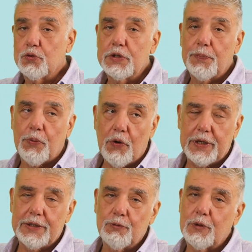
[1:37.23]
to the
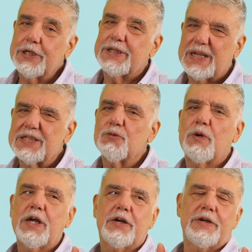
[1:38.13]
point where it doesn't
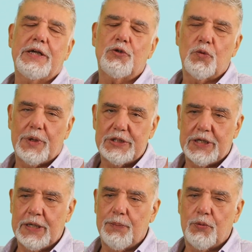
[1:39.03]
want to create too much
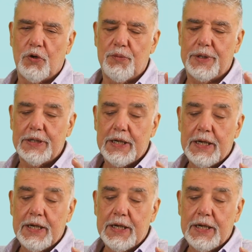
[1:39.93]
unemployment.